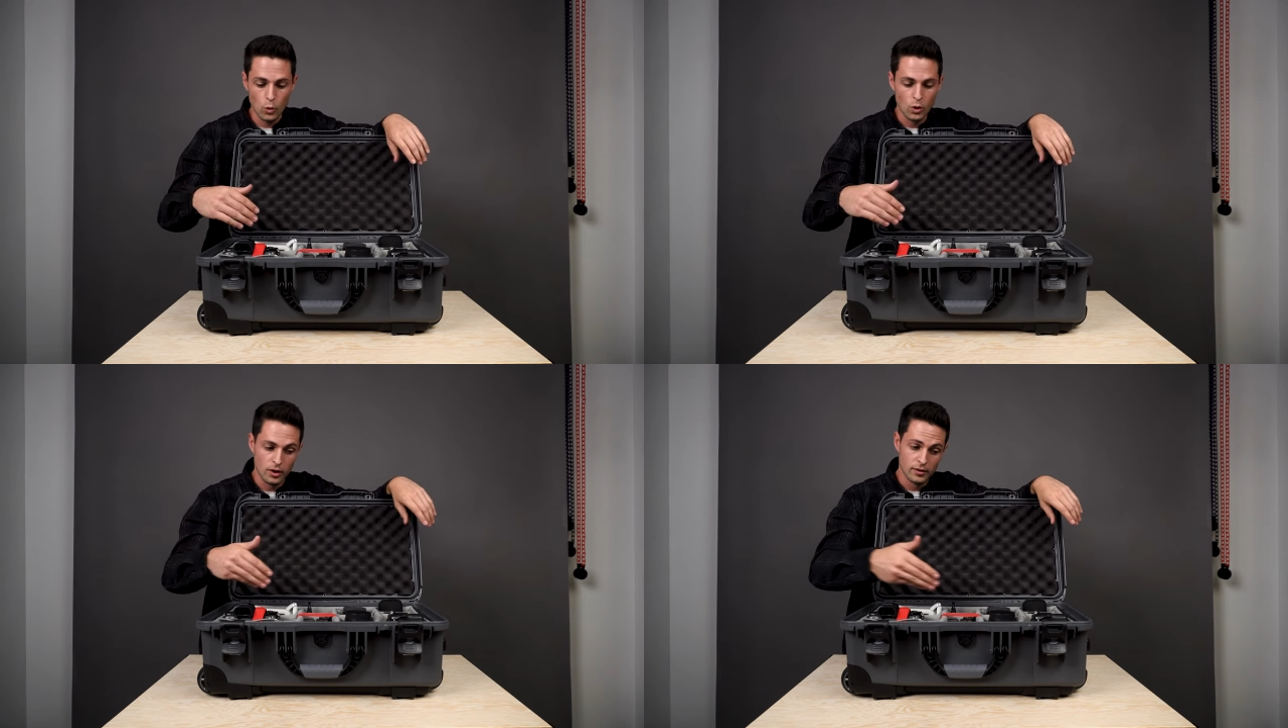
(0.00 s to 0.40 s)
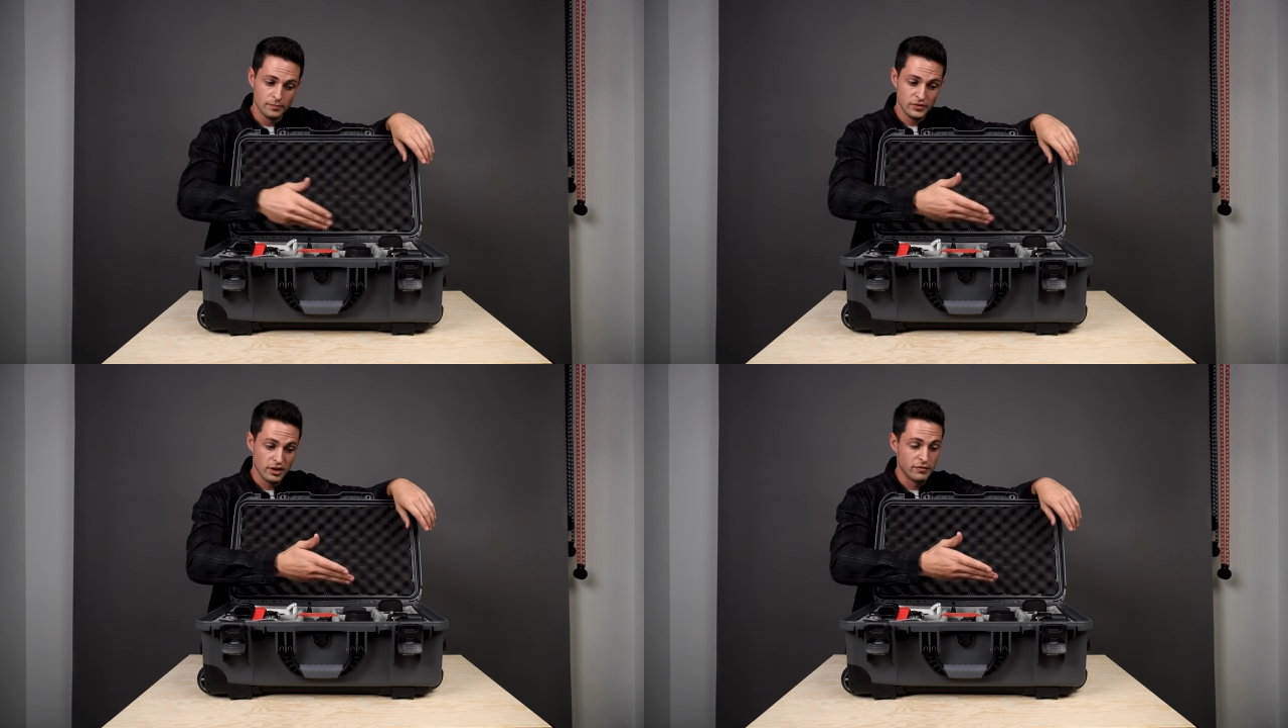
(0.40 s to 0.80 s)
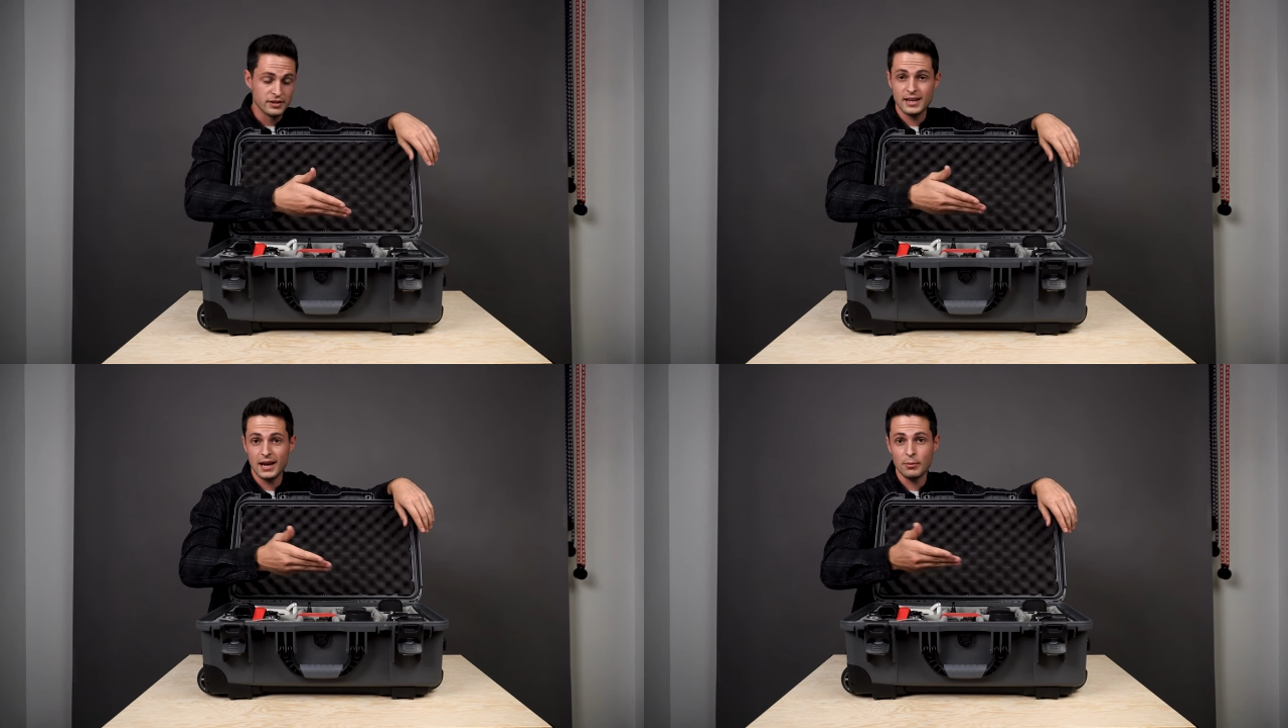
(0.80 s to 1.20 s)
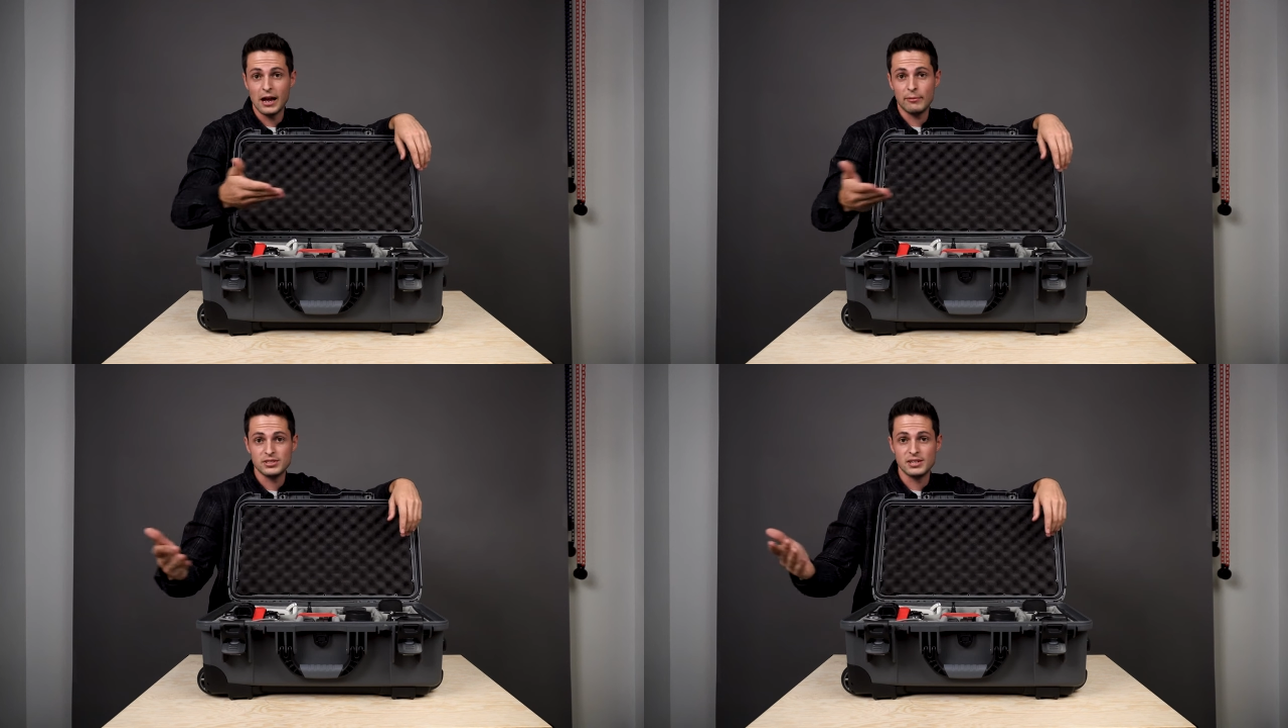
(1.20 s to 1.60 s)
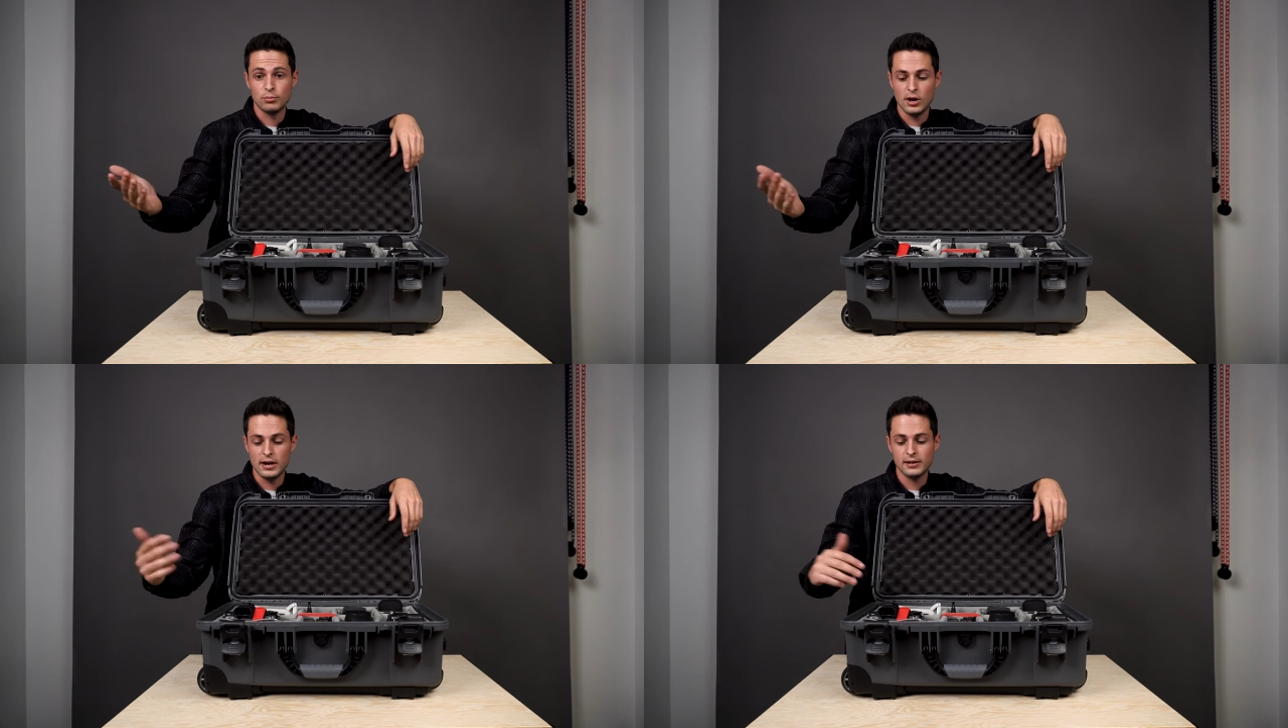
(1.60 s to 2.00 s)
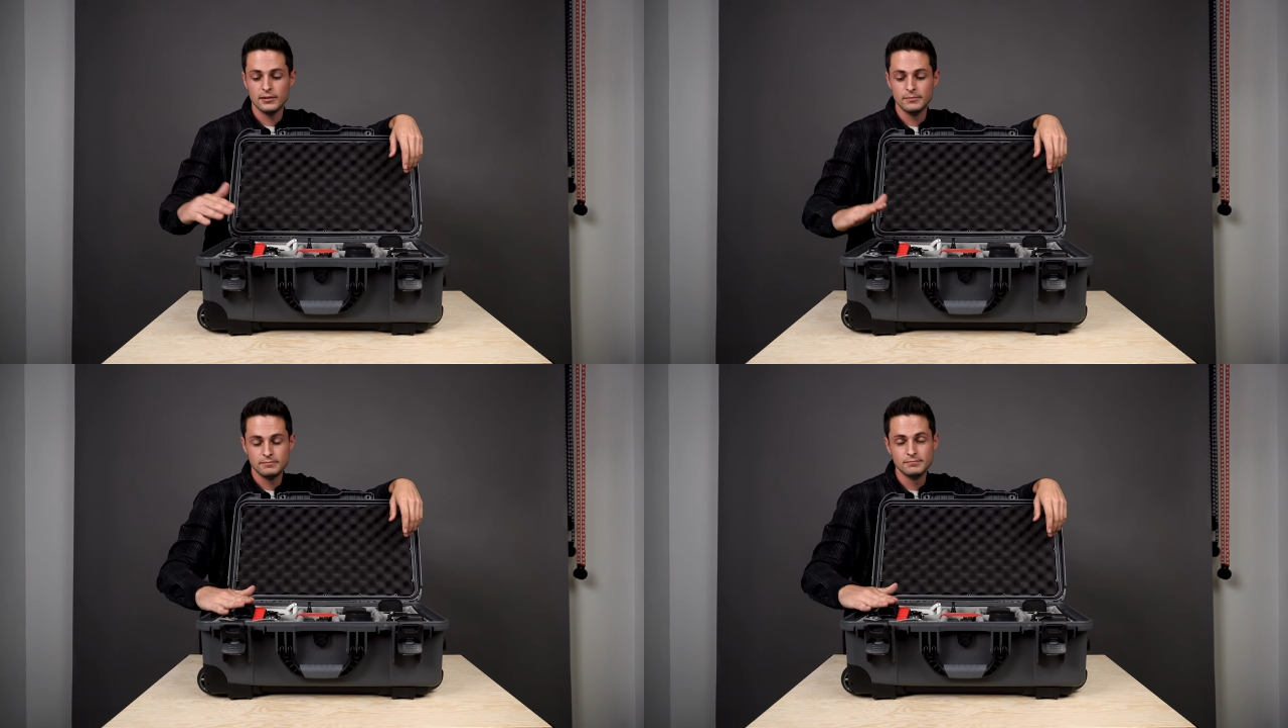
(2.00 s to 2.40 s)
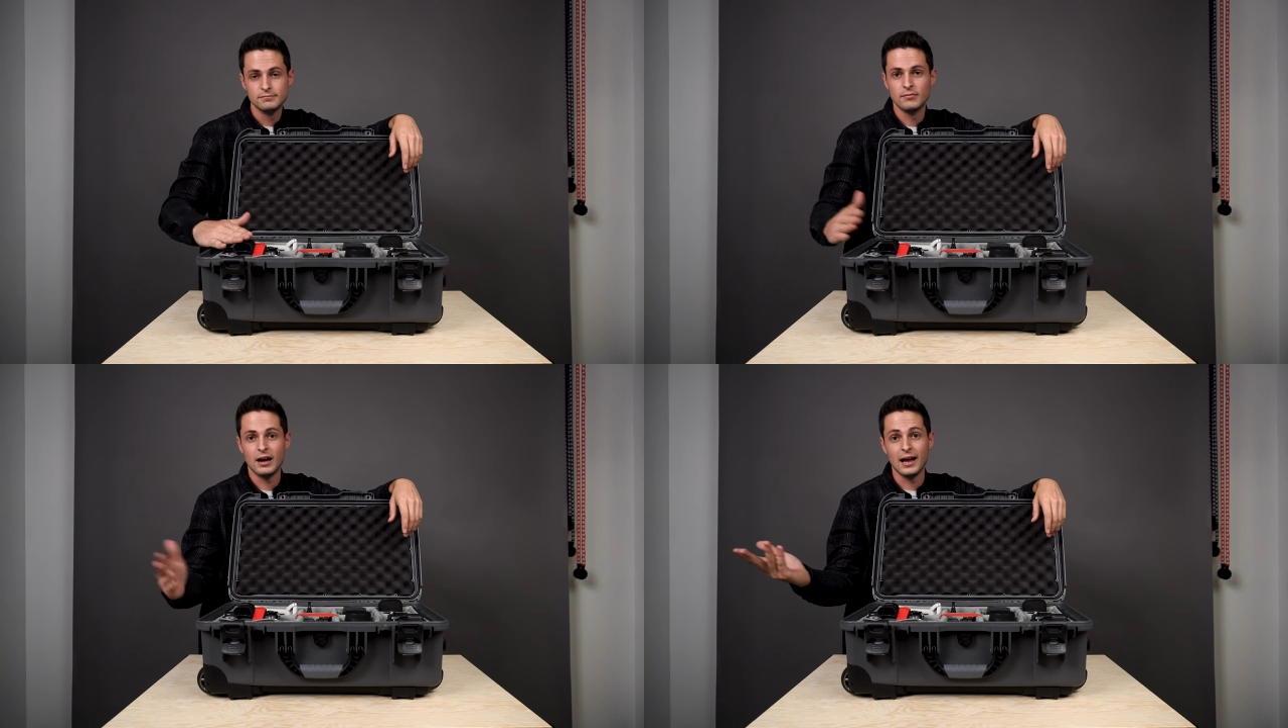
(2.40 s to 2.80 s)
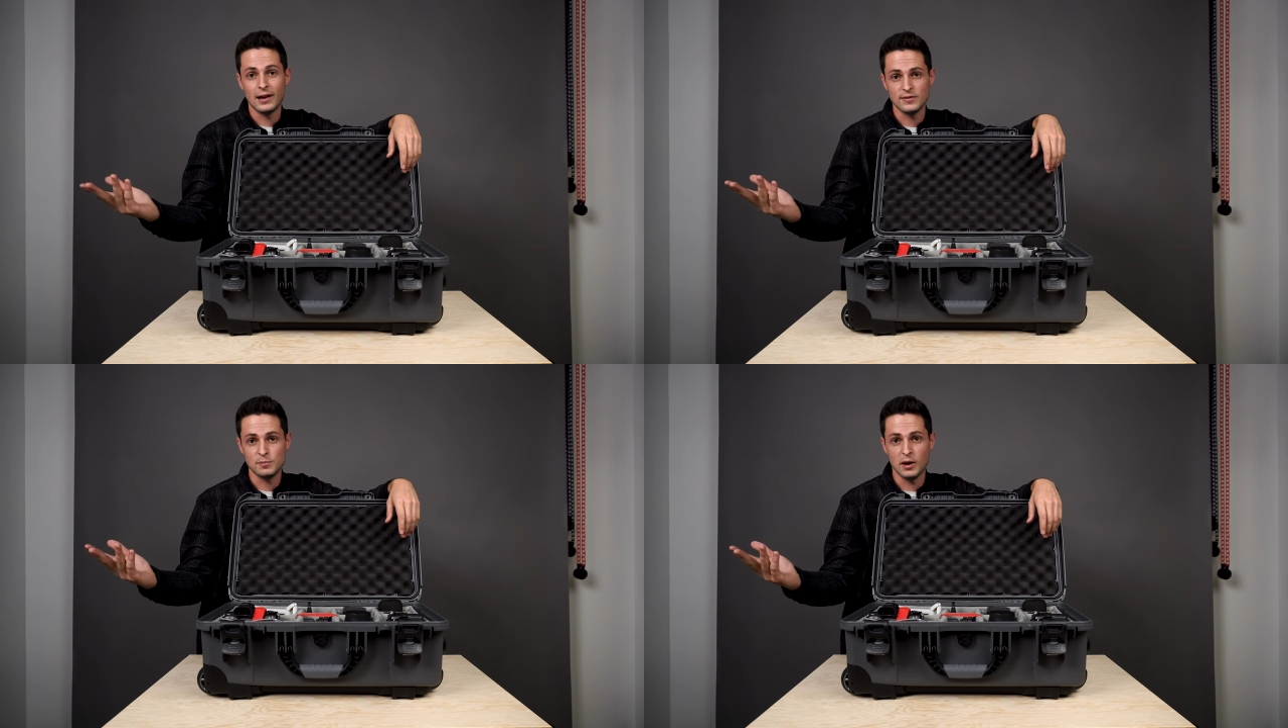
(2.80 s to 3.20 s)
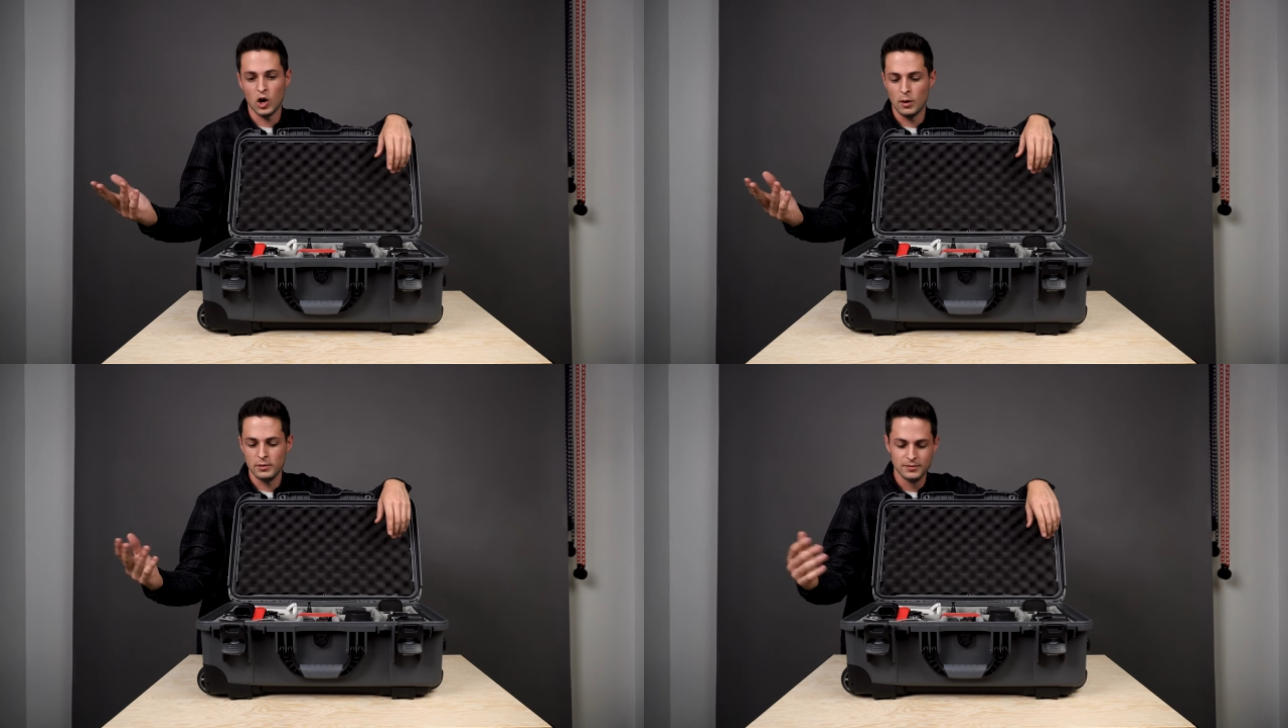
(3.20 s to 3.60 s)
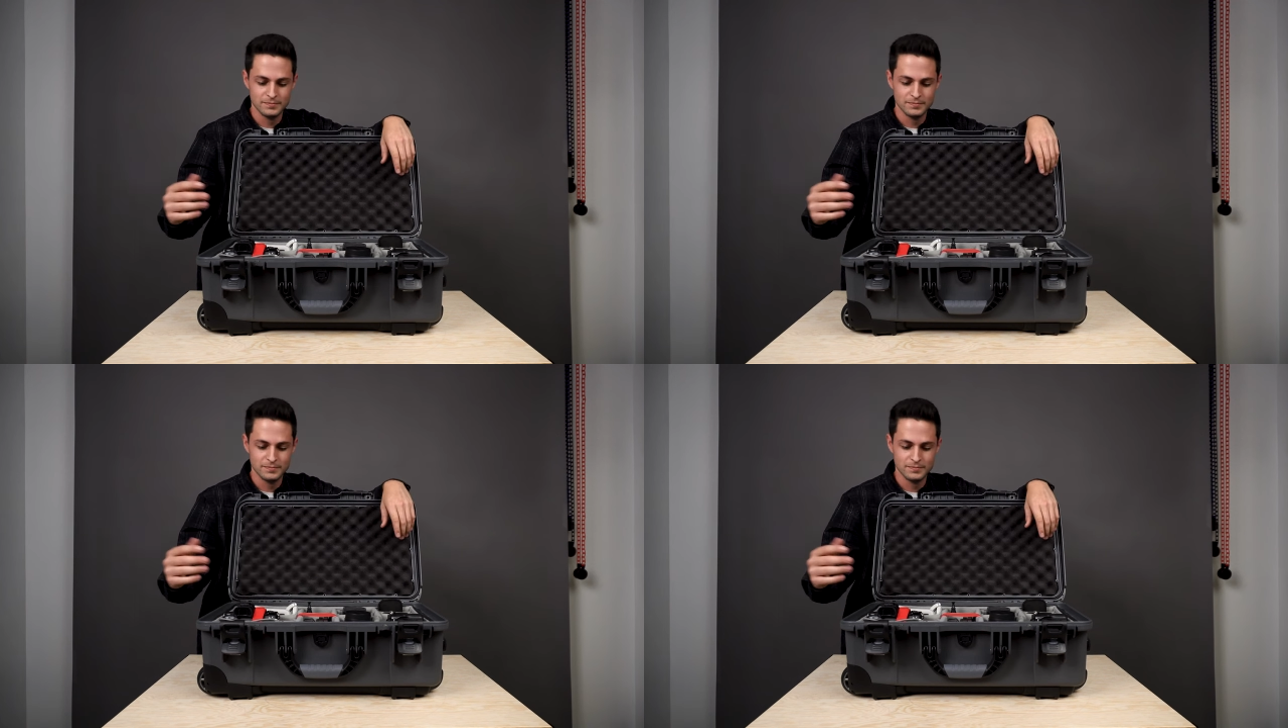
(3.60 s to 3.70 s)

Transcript: Or if this camera happens to break, I have a spare on me.